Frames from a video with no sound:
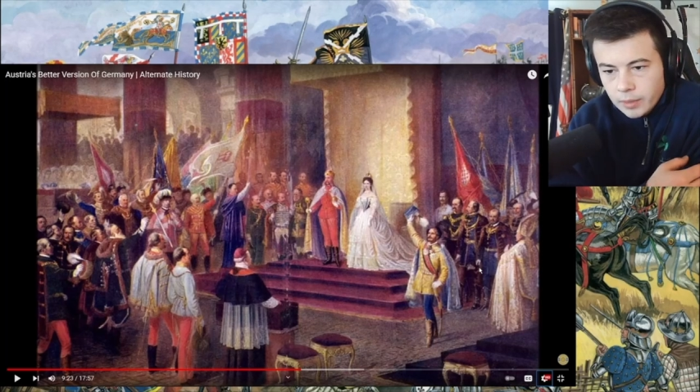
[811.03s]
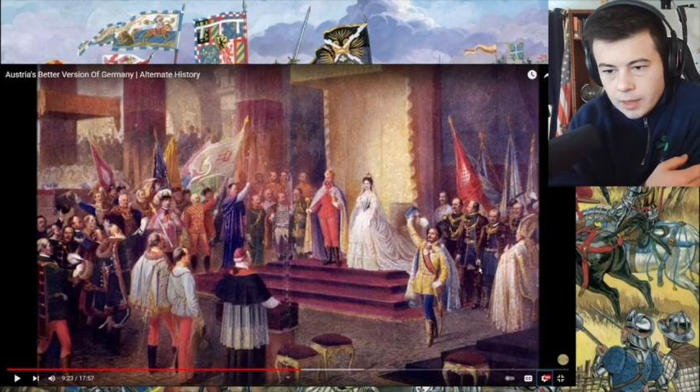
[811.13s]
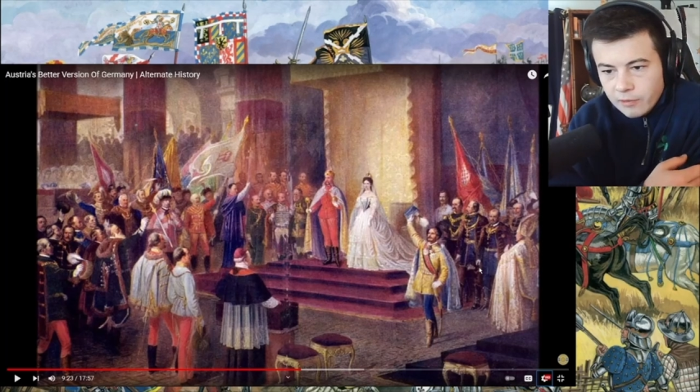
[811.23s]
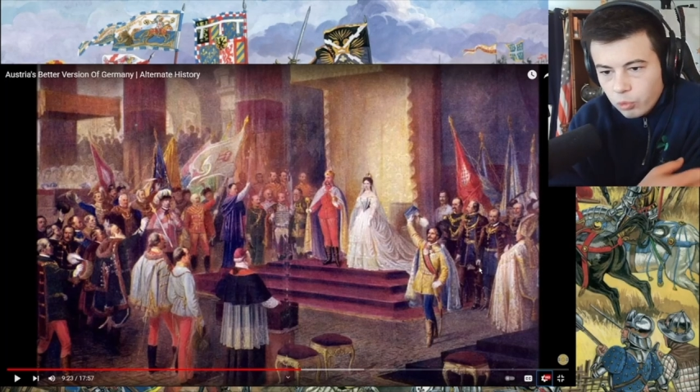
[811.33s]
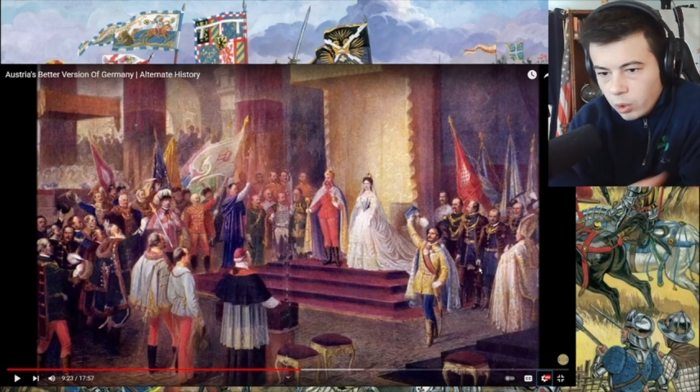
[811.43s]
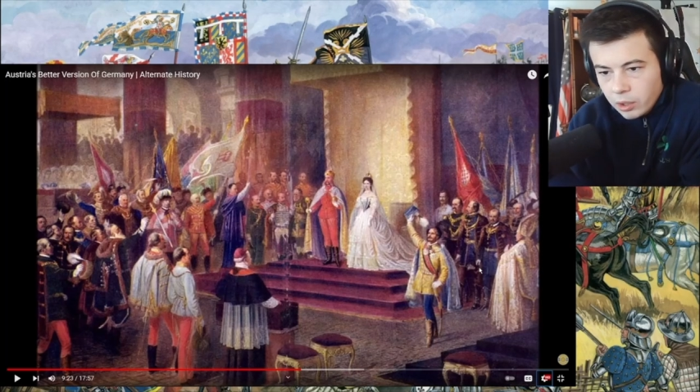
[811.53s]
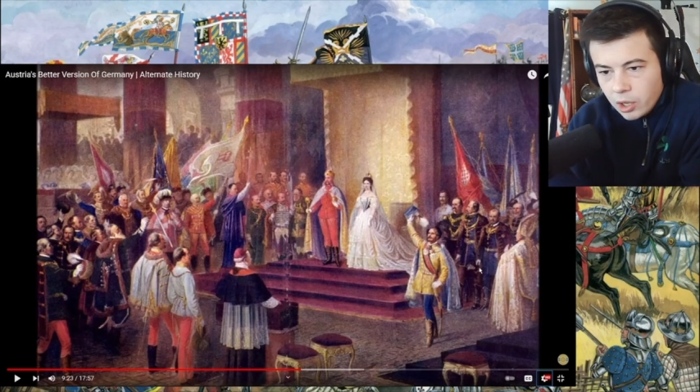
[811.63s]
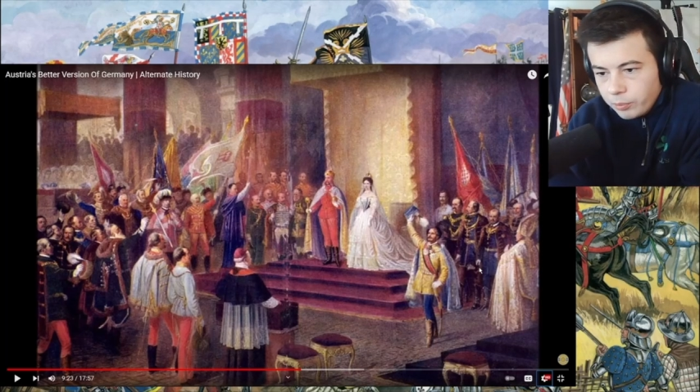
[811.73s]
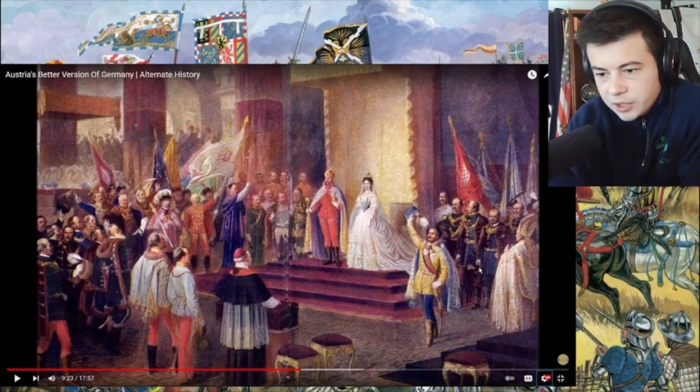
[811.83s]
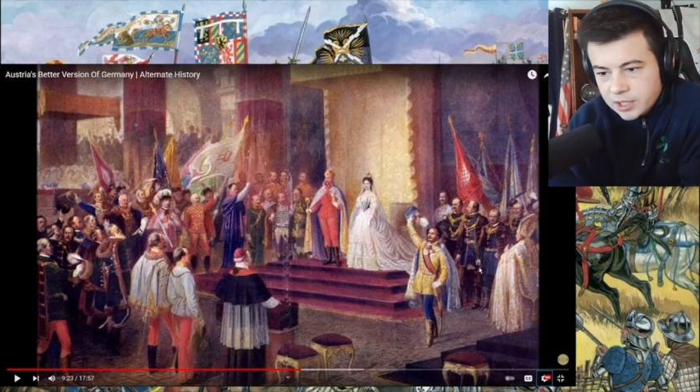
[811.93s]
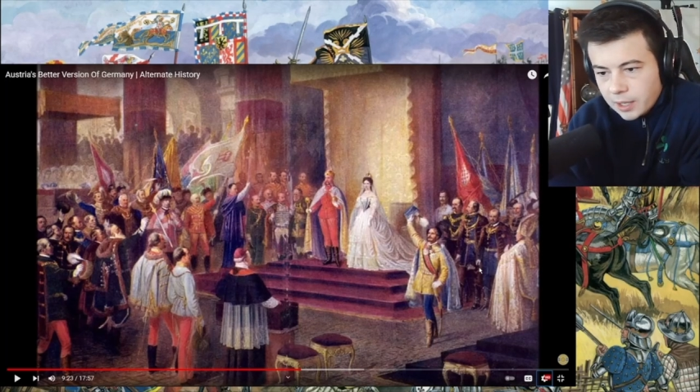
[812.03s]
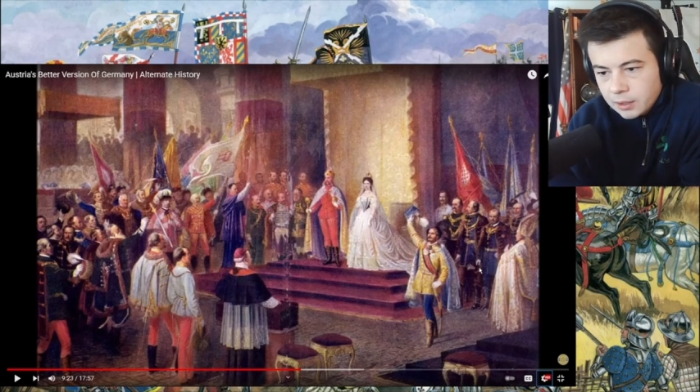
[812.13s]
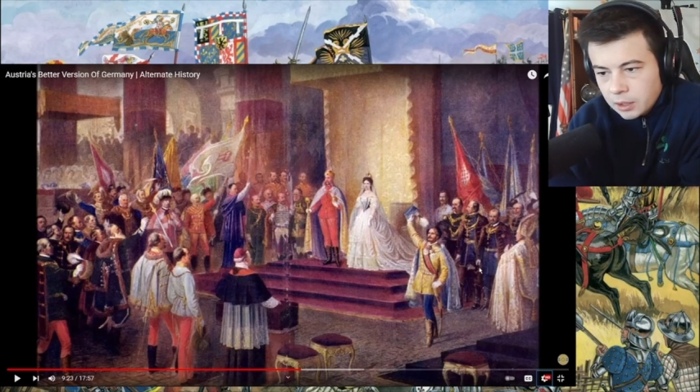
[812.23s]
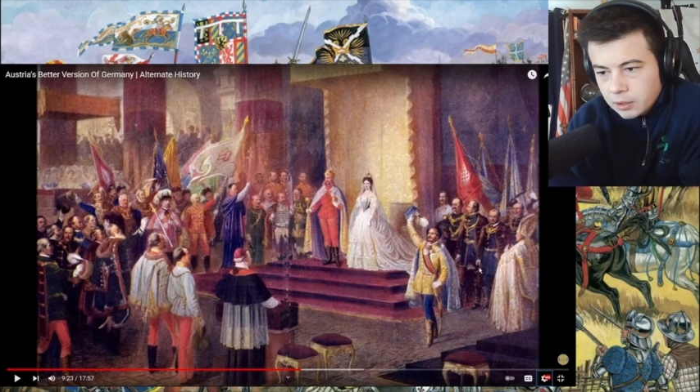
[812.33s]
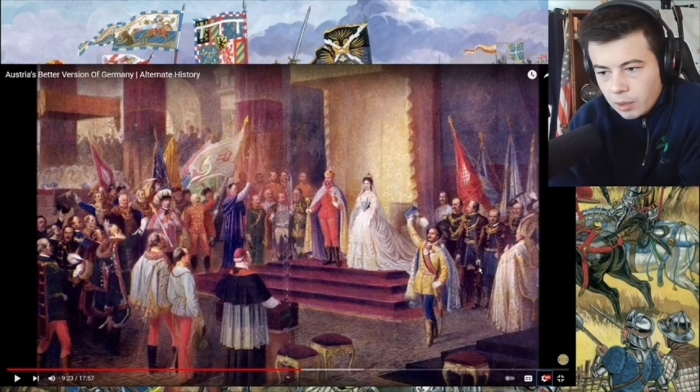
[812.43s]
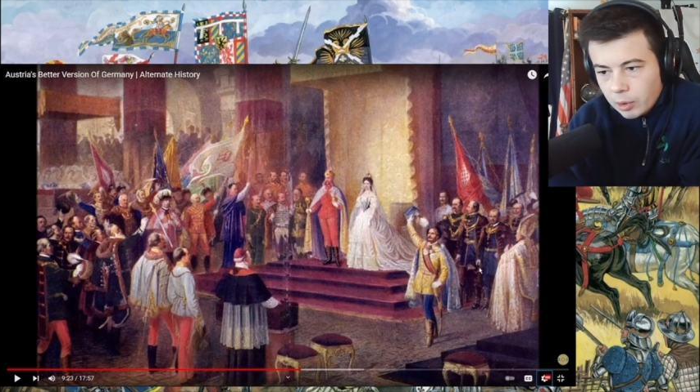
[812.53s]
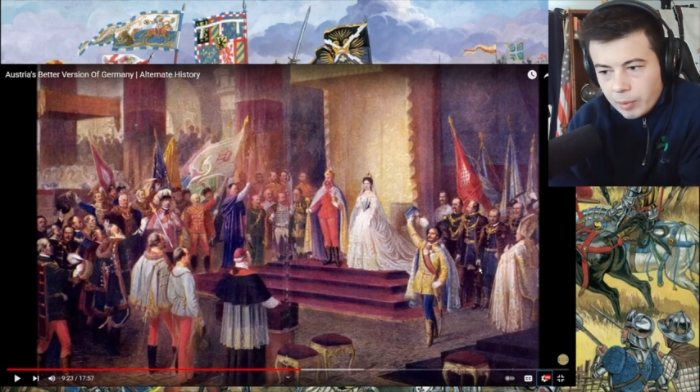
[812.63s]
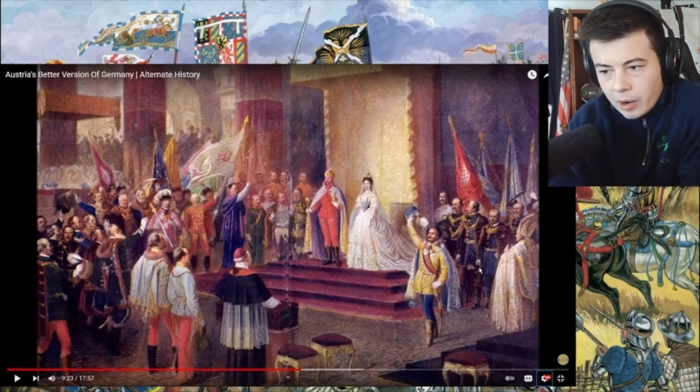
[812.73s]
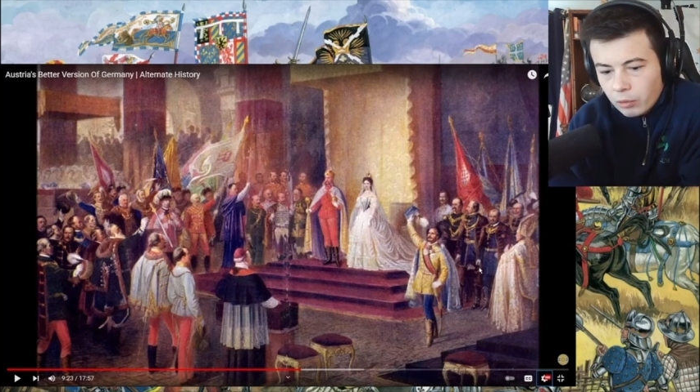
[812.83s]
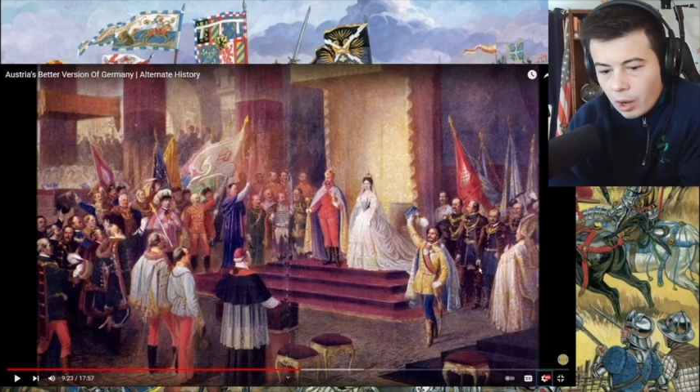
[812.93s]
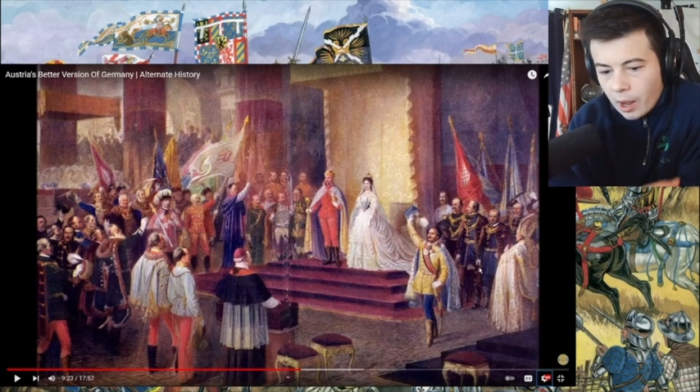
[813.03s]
Wilhelm II didn't come to power.